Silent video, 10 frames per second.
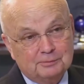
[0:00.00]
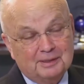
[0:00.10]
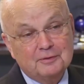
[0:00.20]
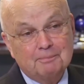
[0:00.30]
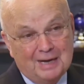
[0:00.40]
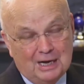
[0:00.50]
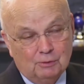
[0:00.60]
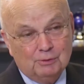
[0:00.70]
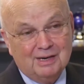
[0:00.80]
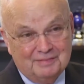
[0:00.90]
by the
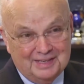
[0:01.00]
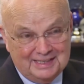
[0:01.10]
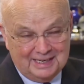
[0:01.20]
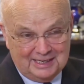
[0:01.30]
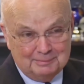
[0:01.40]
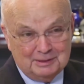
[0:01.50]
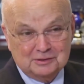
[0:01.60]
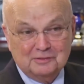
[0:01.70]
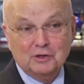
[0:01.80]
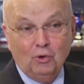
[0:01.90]
power of the dynamics
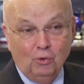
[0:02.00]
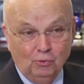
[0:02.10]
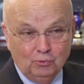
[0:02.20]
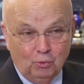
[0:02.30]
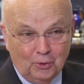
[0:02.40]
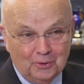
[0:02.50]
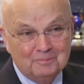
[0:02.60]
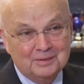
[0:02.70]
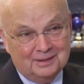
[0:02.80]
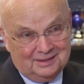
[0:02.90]
of the Cold War,
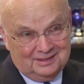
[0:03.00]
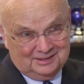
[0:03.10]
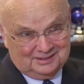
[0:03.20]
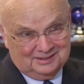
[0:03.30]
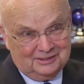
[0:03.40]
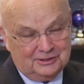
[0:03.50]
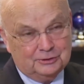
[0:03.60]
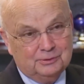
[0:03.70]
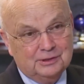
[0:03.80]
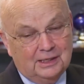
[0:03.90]
as
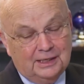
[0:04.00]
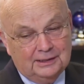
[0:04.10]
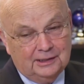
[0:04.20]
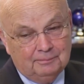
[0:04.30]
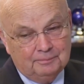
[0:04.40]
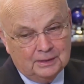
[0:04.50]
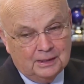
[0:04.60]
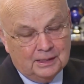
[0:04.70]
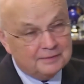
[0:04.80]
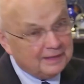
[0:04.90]
countries lined up.
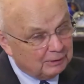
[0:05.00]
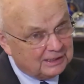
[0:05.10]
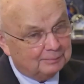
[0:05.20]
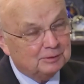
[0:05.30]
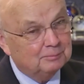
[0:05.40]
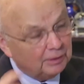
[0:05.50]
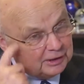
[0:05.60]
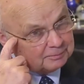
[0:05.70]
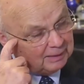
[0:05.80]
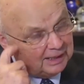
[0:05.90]
They were kept in
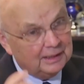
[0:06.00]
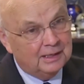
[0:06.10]
place by